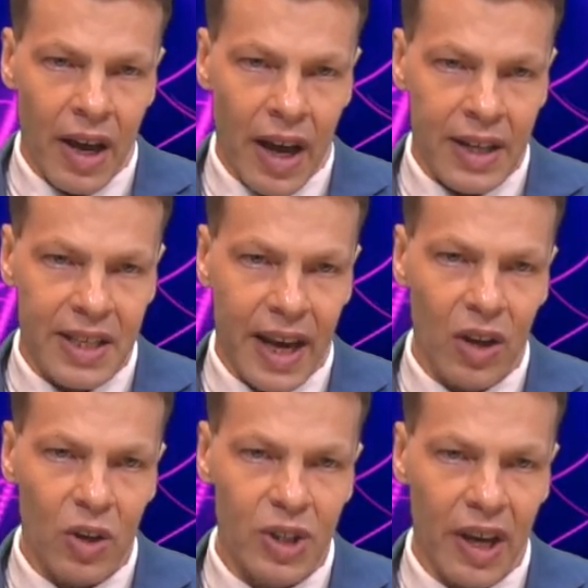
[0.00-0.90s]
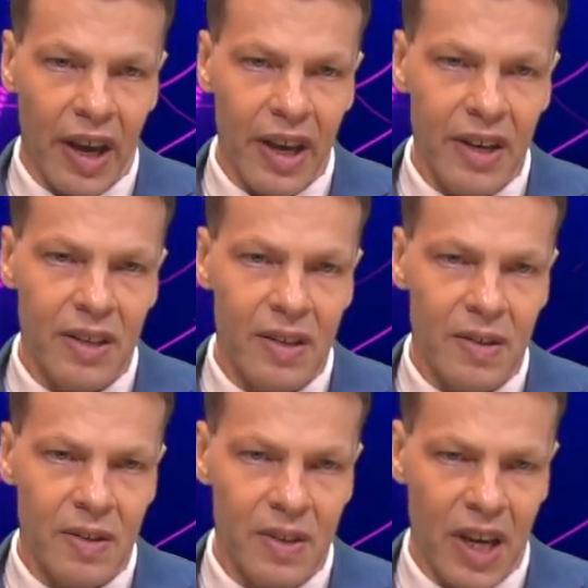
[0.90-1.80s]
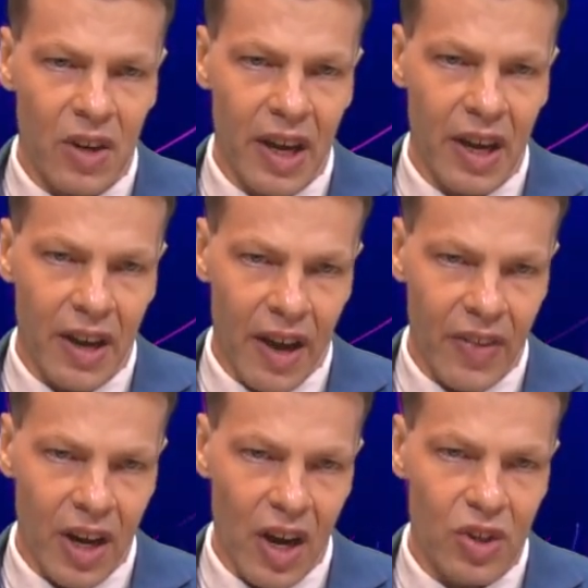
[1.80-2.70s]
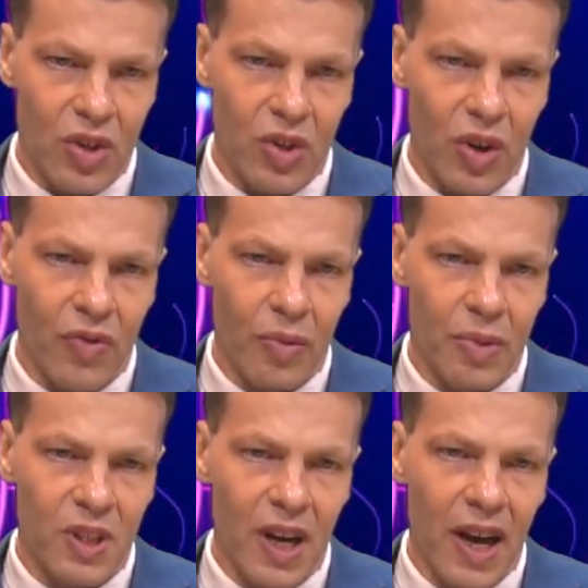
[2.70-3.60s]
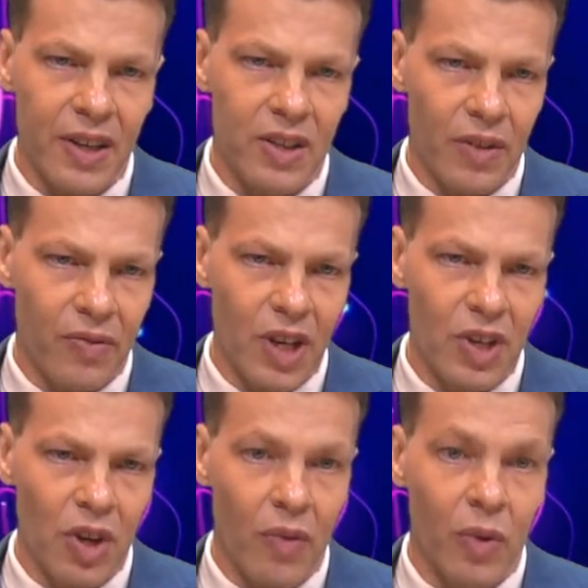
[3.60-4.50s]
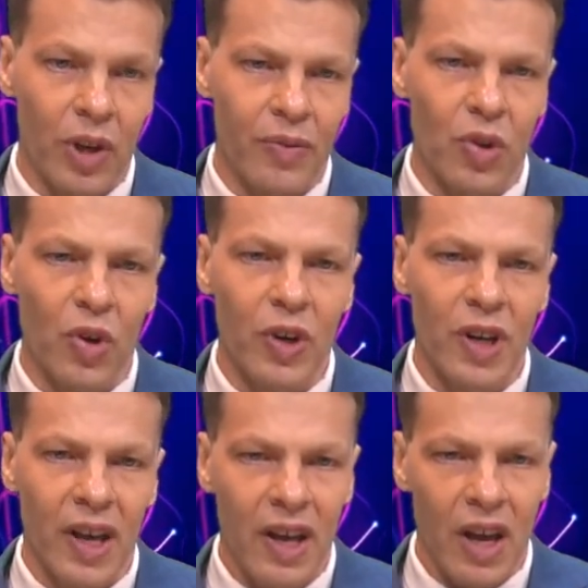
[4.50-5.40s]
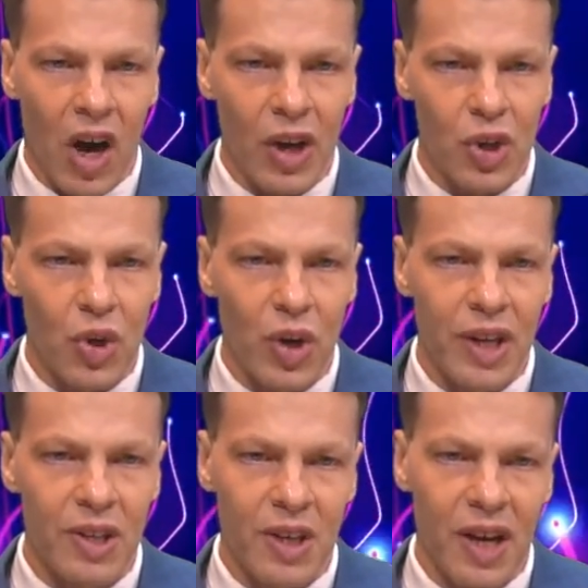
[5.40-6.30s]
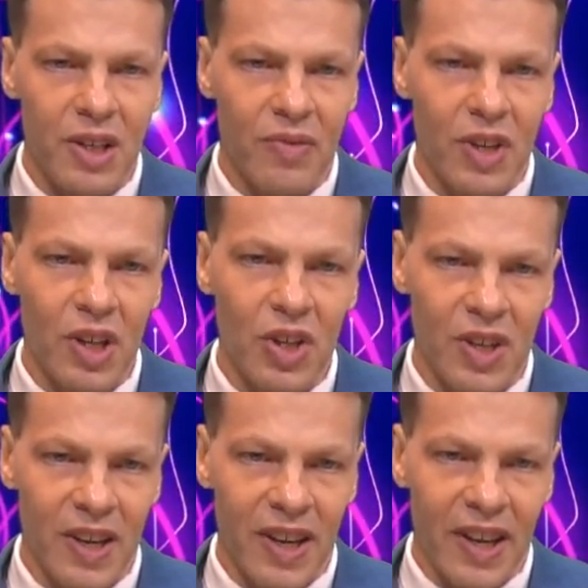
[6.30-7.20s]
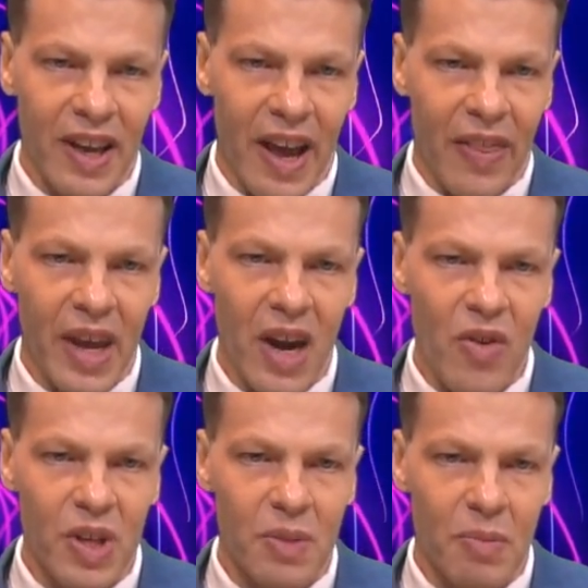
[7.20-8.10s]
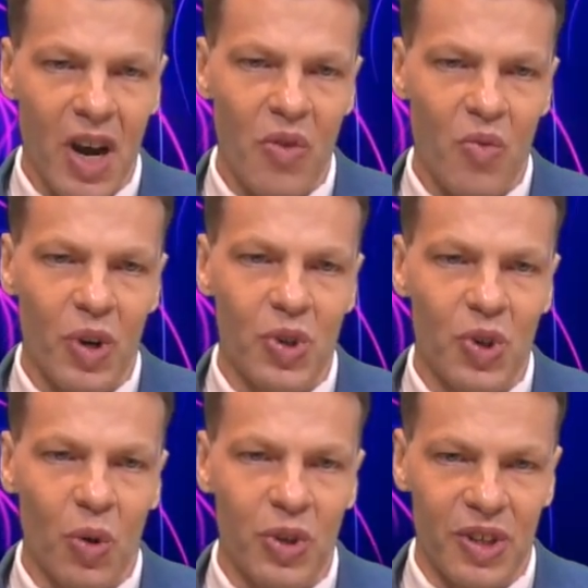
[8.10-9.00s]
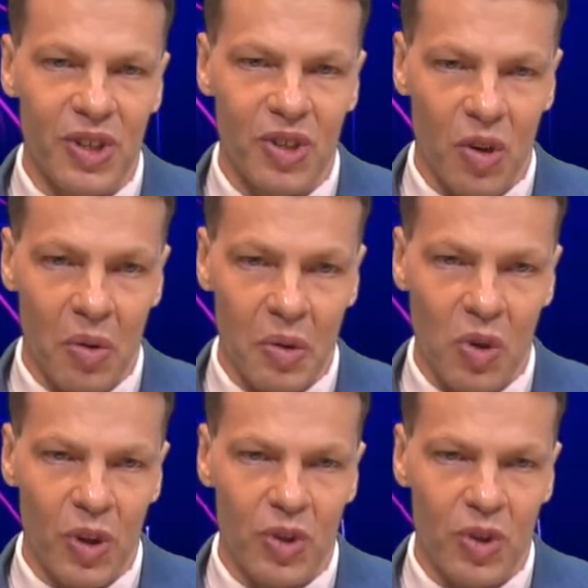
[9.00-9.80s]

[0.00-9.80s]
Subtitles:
tail to head, and then I just go from start to finish of what I've drawn. I join start to finish, and there is my resultant, or what we call the